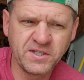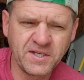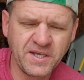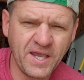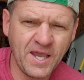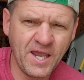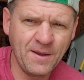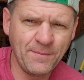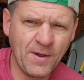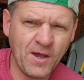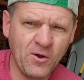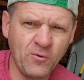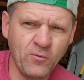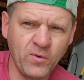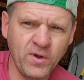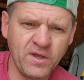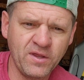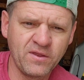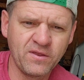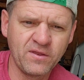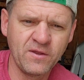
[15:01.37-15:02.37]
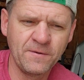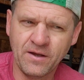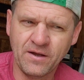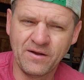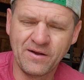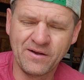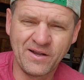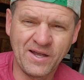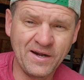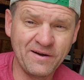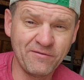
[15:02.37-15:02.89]
came out with
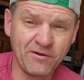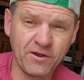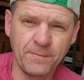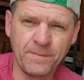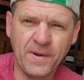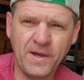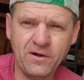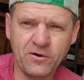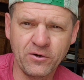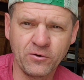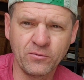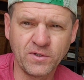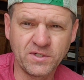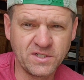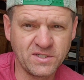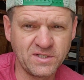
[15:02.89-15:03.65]
kind of a competitor, which is